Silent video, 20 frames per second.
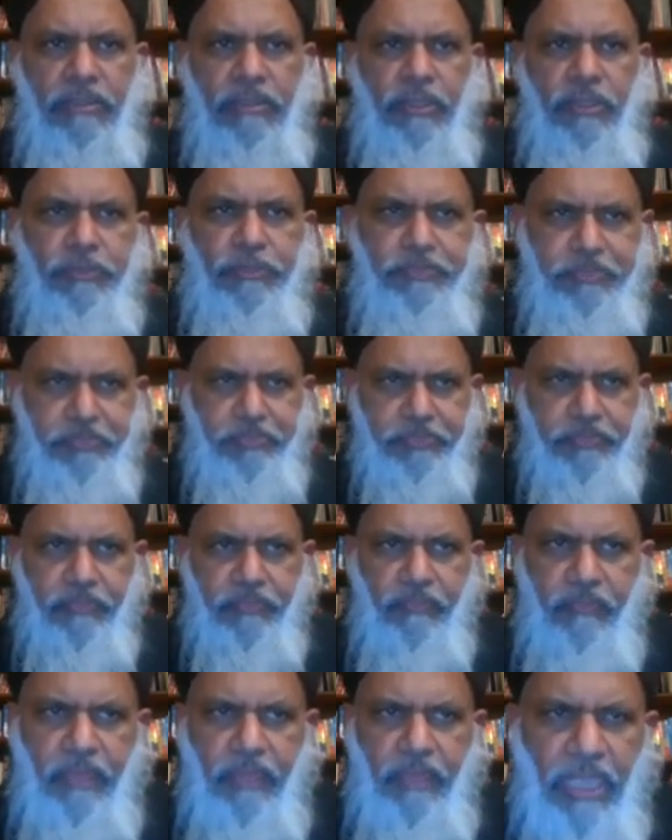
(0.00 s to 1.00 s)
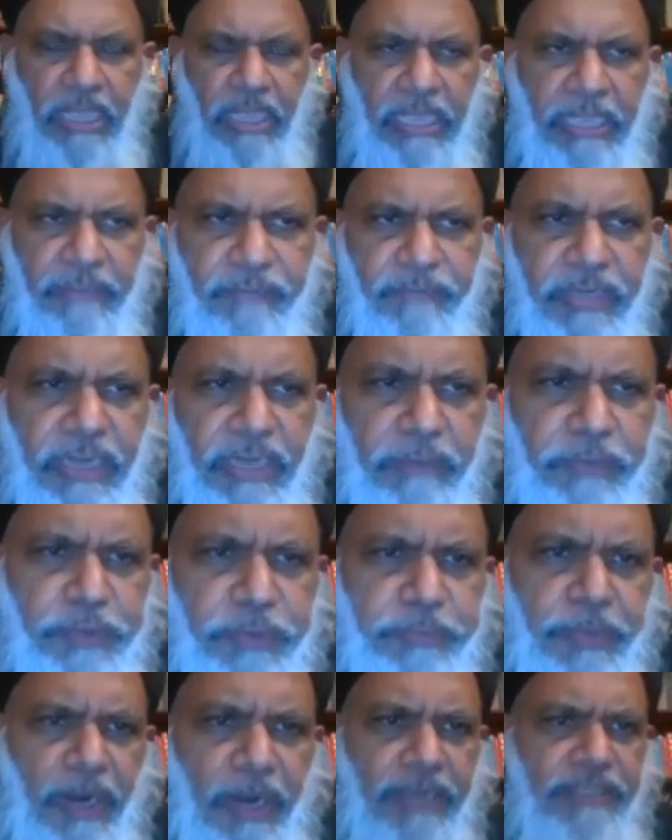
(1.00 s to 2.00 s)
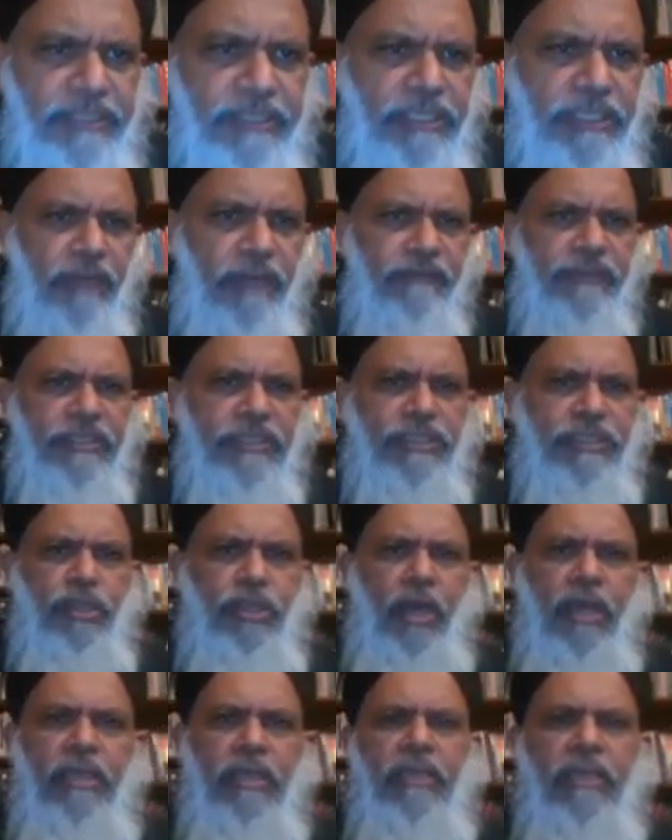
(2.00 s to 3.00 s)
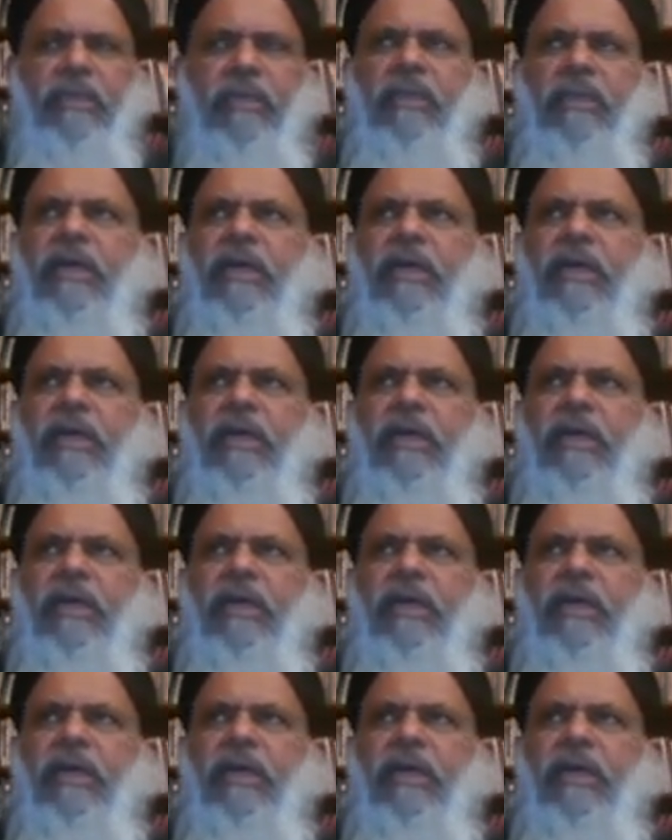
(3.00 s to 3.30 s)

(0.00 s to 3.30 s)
so we come to part three of this talk,